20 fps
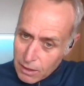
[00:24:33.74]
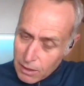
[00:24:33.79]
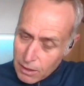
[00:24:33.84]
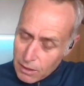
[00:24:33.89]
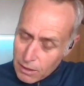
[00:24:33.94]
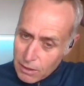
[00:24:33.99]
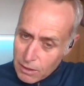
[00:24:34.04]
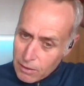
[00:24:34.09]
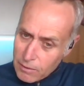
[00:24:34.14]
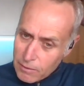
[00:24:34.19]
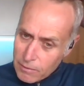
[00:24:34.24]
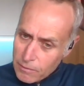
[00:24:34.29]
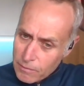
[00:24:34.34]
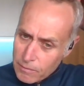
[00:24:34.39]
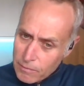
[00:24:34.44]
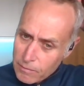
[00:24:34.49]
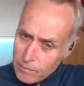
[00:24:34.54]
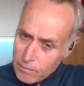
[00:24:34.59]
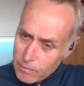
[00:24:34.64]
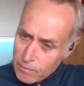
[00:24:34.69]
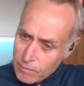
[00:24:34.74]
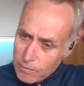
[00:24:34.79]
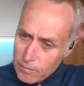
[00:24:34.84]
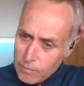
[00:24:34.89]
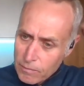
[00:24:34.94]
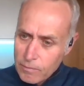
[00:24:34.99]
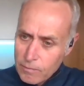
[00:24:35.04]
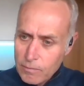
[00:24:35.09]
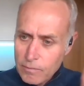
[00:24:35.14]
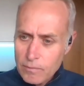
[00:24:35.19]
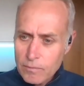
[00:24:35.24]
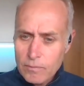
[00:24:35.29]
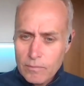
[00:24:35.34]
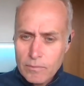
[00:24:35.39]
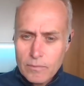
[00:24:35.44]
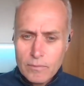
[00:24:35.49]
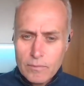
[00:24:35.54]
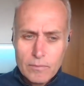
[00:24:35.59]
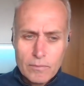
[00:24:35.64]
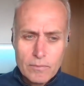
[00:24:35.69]

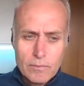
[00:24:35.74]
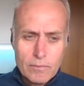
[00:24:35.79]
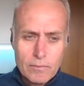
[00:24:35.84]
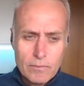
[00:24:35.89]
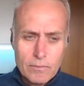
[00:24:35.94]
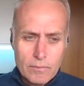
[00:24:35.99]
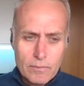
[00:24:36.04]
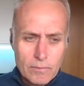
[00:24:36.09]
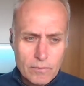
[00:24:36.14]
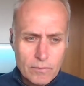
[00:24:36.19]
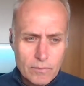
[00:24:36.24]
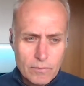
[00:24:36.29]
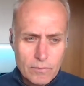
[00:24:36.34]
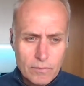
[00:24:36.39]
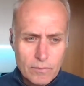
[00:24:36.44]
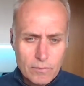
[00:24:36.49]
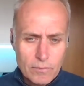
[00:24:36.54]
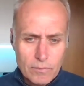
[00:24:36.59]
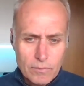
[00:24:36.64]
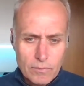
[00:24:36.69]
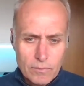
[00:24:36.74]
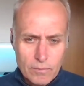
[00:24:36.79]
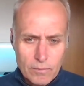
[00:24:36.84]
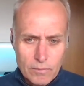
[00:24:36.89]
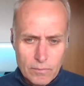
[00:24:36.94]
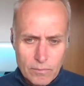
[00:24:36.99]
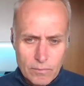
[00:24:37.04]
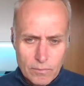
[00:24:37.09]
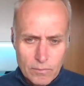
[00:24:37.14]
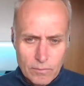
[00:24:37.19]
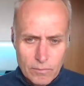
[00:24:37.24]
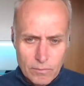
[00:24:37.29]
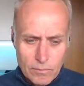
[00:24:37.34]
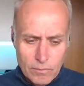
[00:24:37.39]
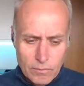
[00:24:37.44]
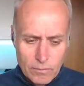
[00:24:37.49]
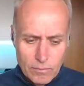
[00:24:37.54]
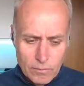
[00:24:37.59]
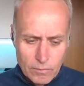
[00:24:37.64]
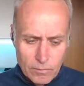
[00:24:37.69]

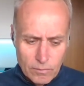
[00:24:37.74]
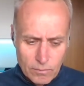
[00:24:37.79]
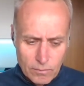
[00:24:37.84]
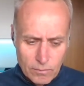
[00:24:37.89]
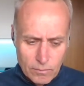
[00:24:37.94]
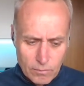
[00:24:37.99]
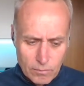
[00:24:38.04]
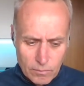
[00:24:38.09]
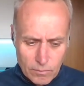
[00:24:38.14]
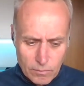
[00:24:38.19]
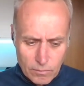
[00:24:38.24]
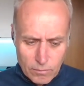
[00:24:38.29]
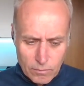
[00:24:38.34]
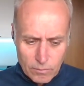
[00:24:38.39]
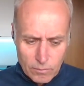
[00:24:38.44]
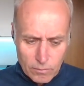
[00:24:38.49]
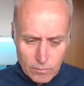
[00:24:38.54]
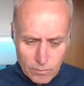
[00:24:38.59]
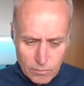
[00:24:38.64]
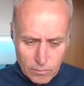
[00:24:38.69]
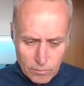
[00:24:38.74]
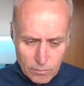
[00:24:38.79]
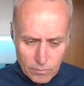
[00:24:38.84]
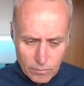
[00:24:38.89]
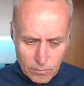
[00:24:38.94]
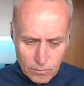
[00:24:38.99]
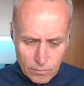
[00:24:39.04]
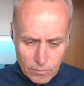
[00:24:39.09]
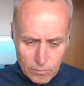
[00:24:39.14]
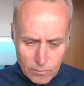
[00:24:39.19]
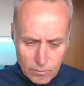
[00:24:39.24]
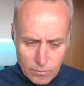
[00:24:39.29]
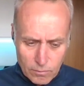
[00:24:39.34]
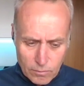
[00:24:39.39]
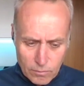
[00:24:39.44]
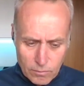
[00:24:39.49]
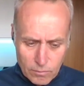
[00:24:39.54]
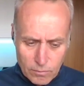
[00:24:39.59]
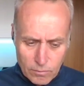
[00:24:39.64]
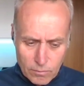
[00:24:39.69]

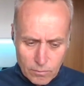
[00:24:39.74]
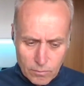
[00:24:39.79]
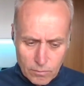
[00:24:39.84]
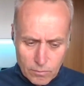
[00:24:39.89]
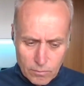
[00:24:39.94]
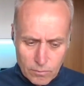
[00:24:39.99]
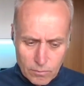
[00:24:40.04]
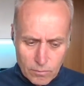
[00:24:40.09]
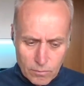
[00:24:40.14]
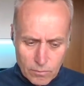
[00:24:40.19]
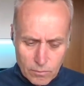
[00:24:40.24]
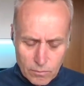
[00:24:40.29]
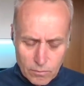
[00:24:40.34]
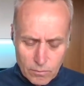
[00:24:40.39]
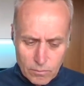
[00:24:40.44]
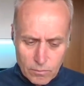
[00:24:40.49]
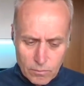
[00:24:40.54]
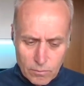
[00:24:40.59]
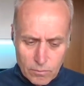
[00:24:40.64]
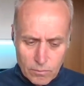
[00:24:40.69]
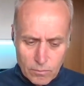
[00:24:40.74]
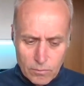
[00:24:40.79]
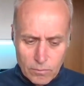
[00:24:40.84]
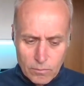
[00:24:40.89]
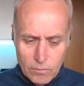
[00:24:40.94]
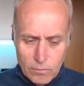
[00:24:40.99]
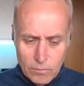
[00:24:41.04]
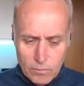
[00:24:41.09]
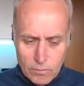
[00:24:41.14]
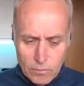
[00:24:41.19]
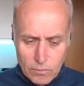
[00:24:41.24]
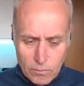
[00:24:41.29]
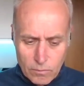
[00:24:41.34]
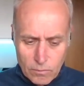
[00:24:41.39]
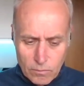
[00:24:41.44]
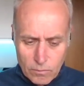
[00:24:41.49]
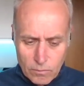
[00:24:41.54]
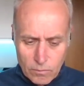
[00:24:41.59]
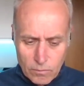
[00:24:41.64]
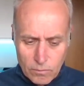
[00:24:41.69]
(not speaking)